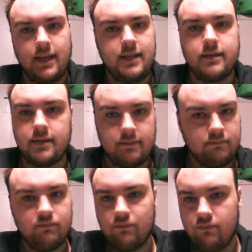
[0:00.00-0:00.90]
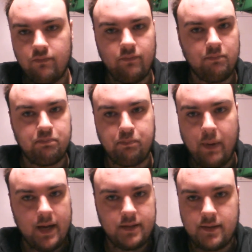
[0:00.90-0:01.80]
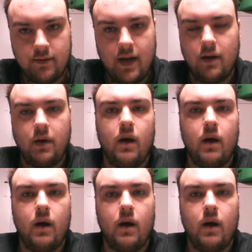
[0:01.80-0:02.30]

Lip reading: He's bounced around